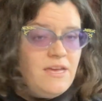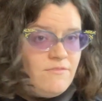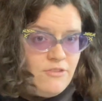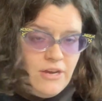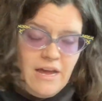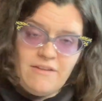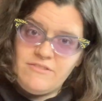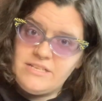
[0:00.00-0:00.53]
If
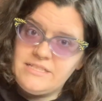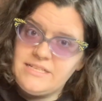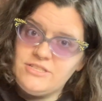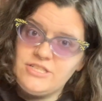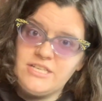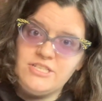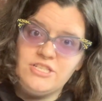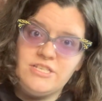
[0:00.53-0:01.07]
you're having
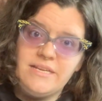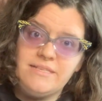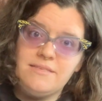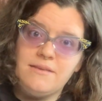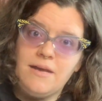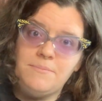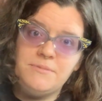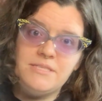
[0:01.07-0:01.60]
digestion
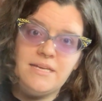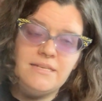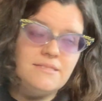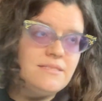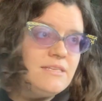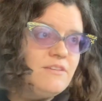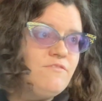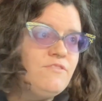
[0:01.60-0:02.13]

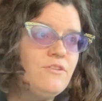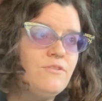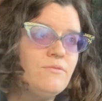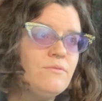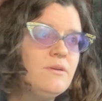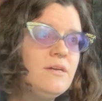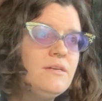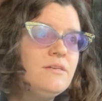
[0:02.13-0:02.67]
upsets, if
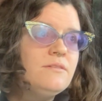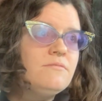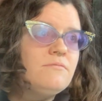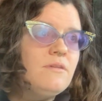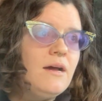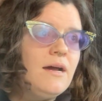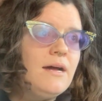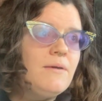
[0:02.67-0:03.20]
you
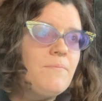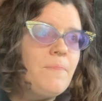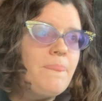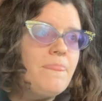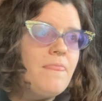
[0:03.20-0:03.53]
are